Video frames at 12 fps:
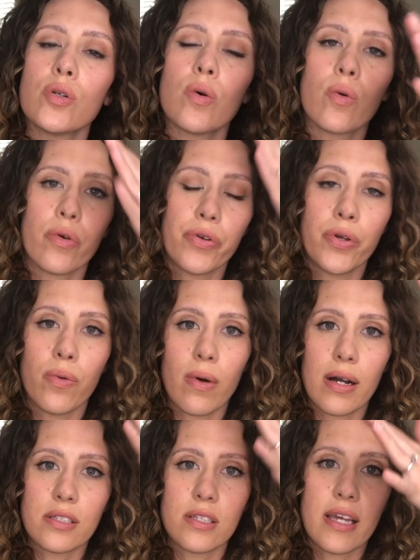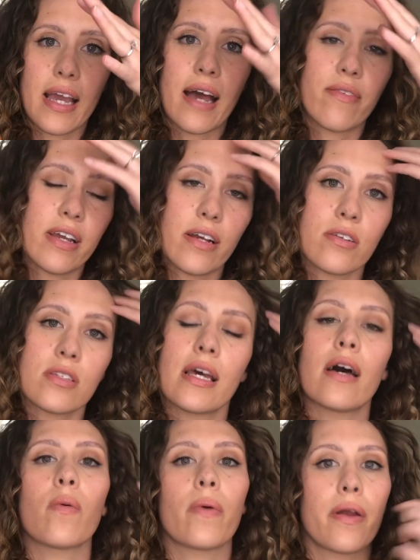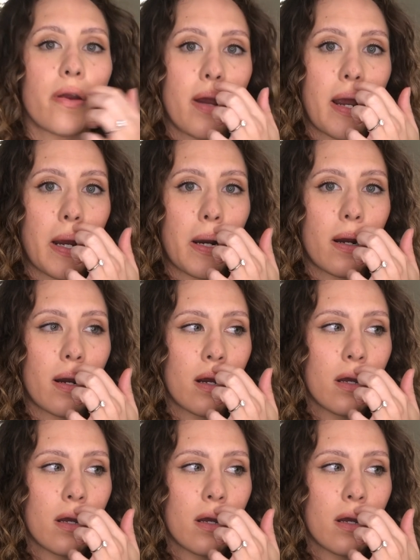or you want to have a hairstyle where your hair